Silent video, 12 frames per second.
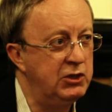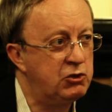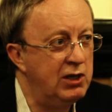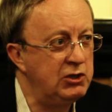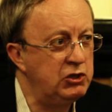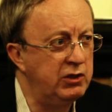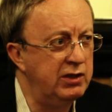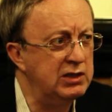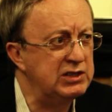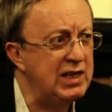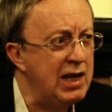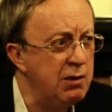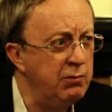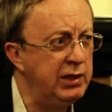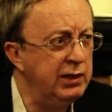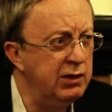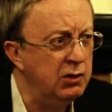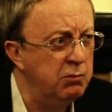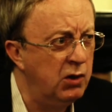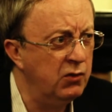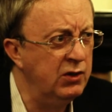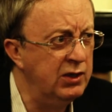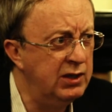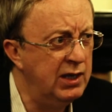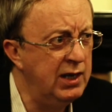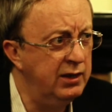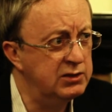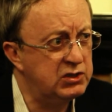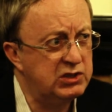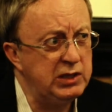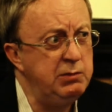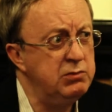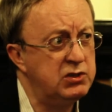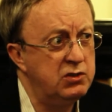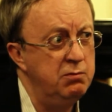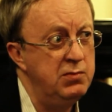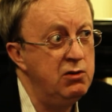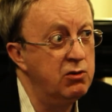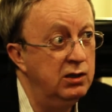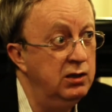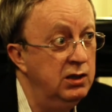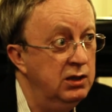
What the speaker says: tragedy that's happening in the modern day that seems to mirror